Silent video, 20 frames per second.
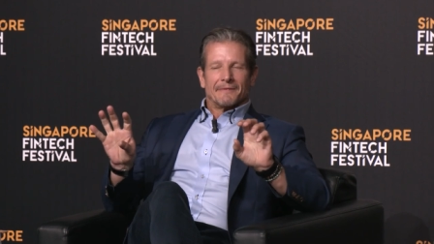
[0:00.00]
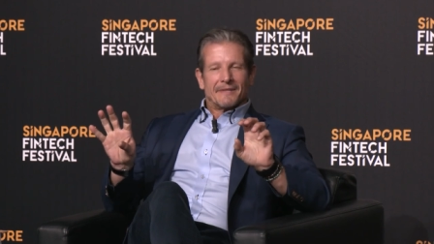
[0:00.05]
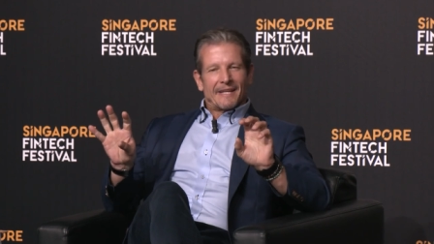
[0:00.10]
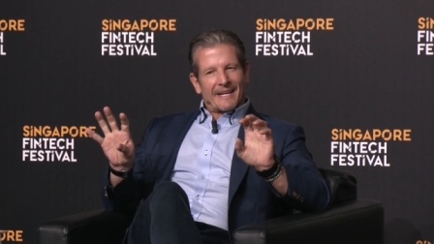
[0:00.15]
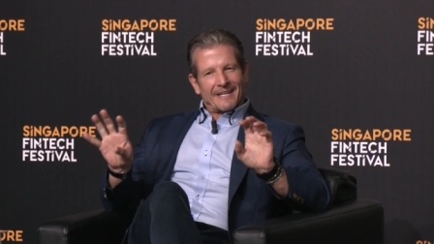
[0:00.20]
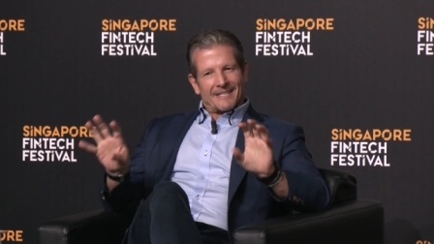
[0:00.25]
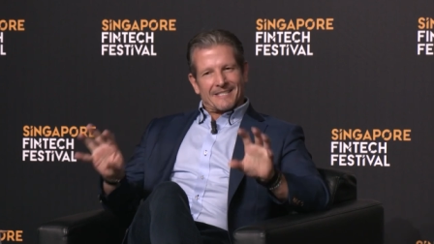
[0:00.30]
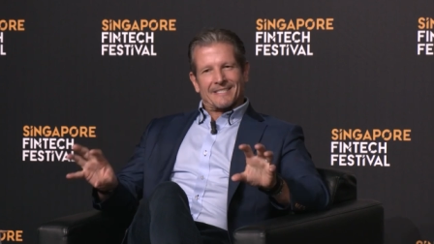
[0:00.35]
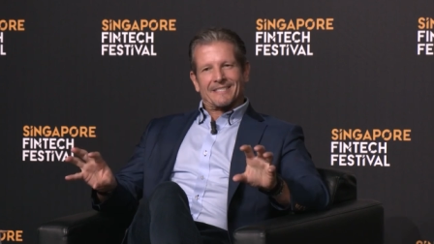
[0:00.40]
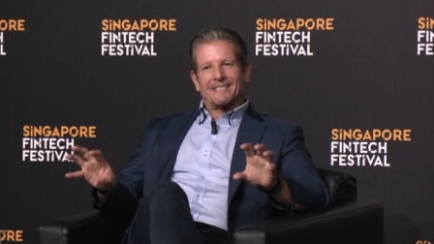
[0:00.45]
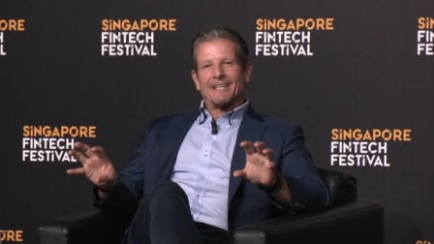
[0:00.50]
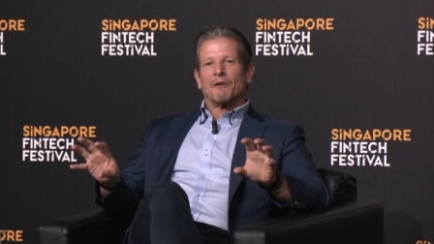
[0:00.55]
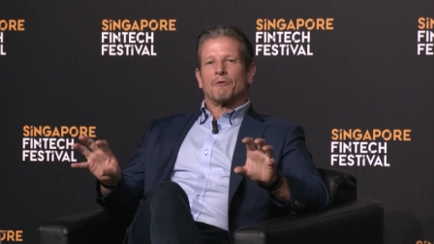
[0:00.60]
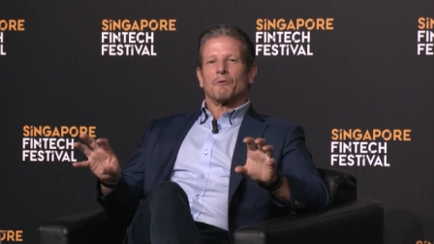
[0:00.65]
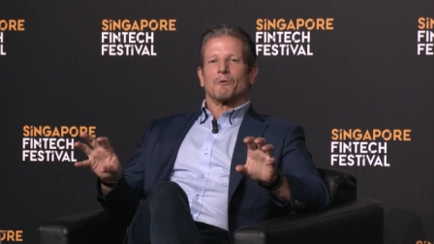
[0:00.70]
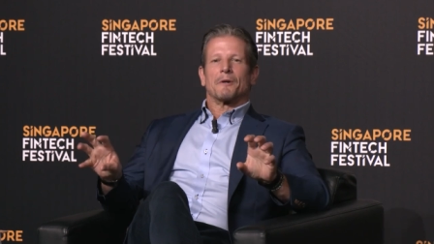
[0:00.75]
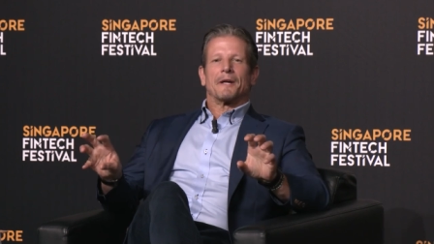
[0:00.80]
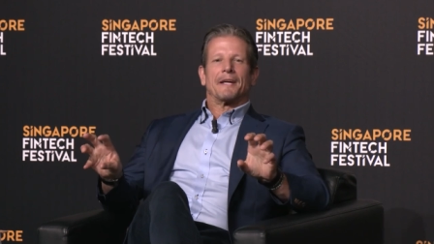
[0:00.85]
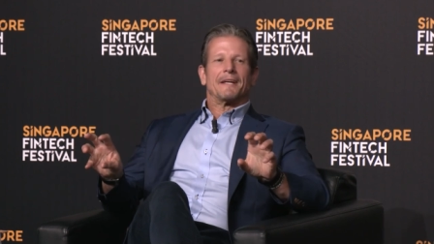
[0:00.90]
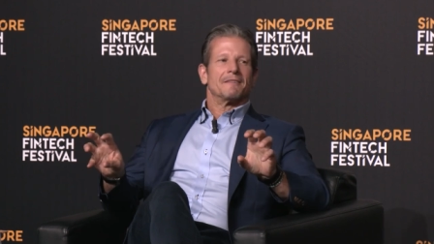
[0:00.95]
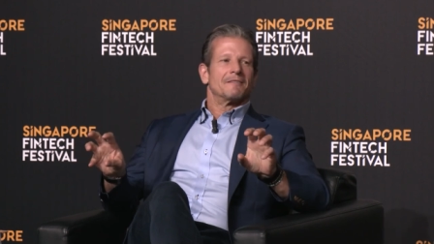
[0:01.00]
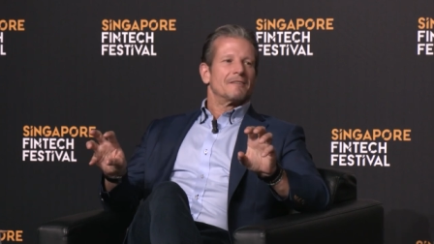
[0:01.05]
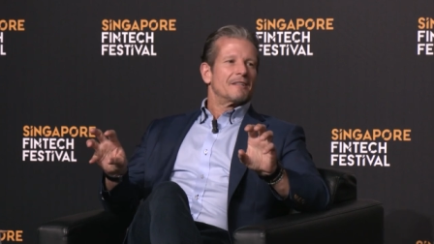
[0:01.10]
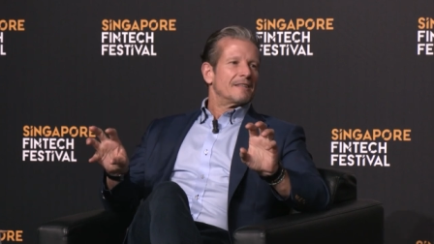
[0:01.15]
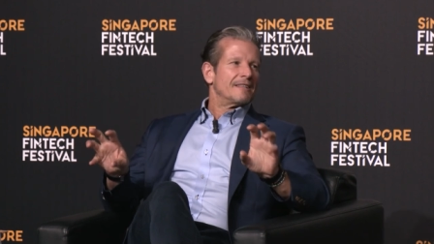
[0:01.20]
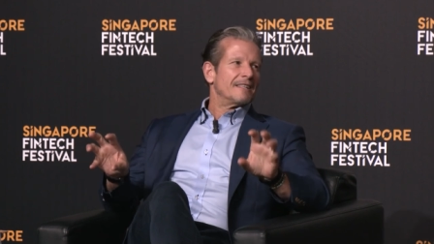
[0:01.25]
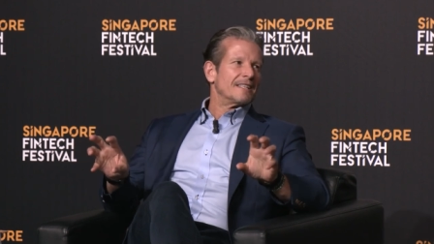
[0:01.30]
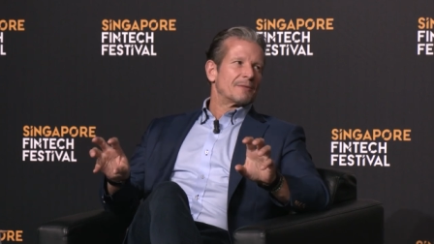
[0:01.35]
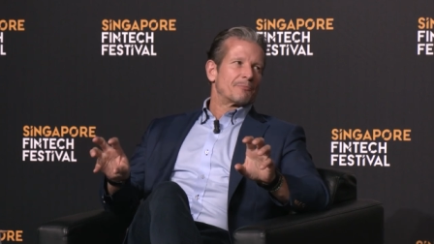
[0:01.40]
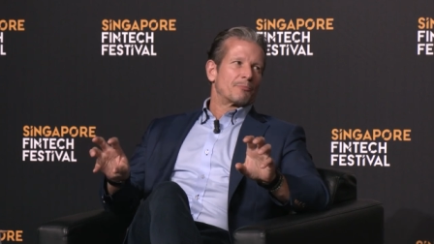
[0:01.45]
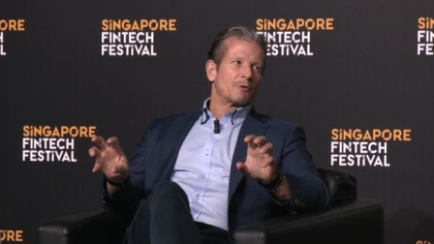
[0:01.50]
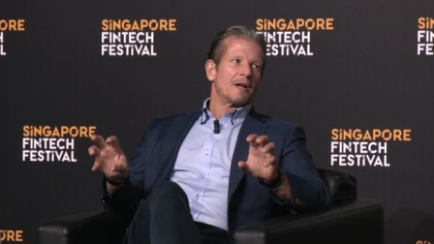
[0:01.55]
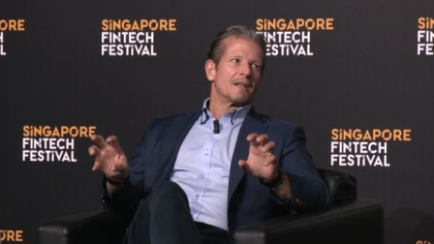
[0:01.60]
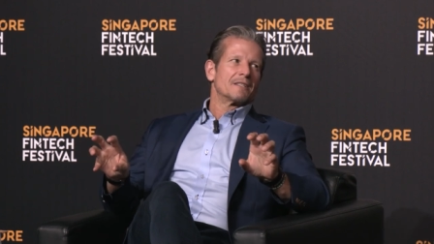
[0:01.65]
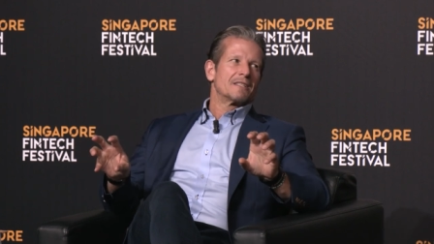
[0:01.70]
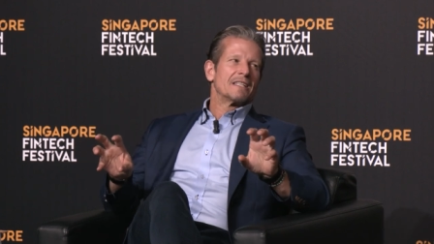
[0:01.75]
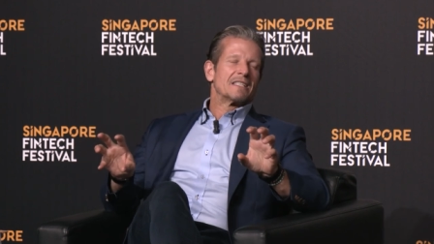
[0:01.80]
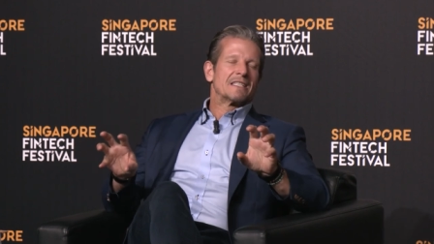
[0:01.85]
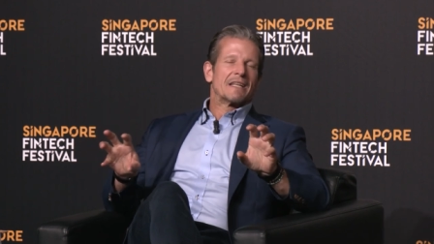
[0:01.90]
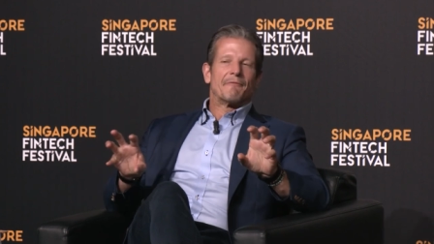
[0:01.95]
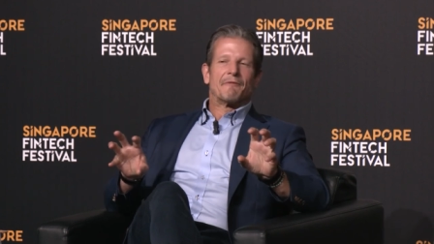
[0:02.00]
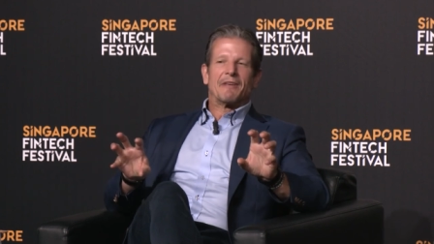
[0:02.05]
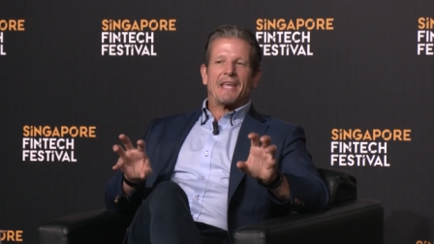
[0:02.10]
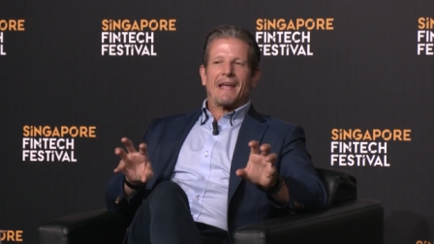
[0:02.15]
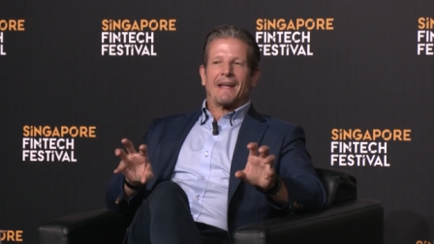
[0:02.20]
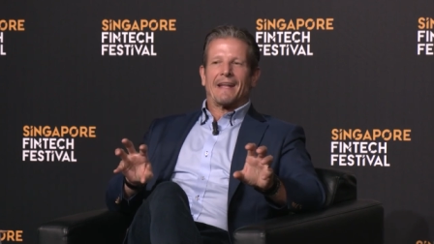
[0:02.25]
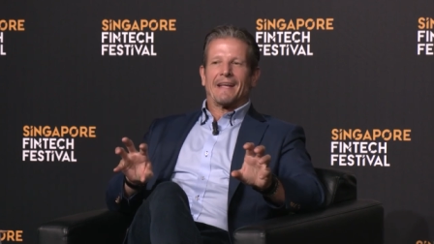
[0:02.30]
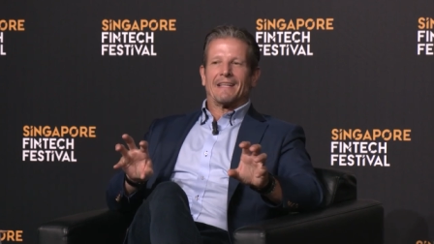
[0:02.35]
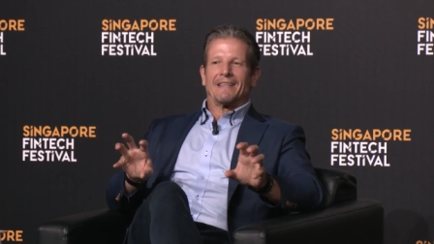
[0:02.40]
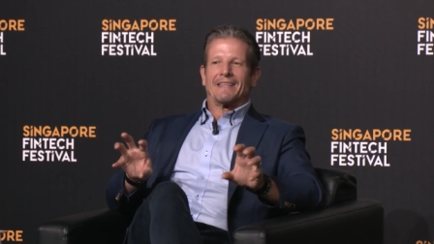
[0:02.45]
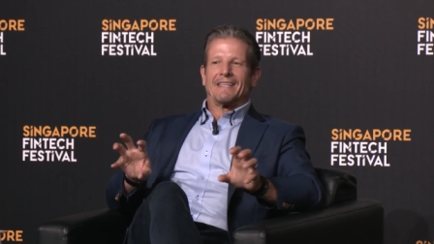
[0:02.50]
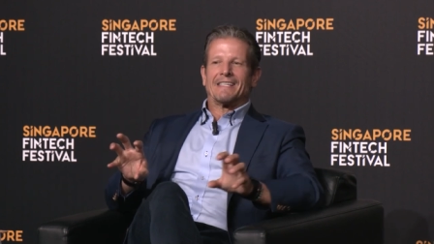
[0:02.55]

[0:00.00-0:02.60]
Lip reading: accelerate this process of getting